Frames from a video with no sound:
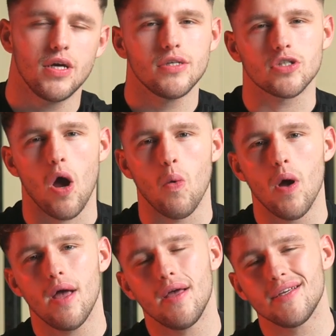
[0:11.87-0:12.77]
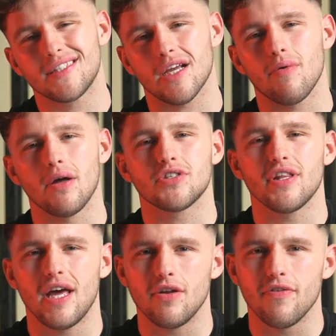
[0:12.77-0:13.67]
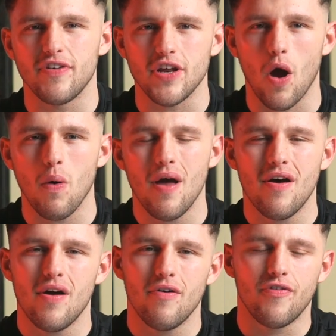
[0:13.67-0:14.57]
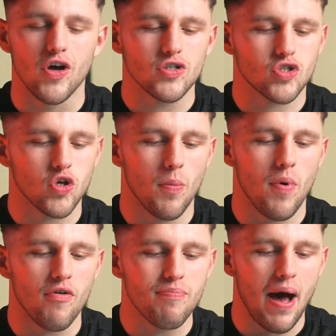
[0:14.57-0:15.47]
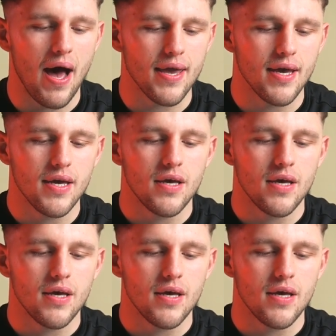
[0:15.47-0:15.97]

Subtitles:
So stick around till the end of the video for some of my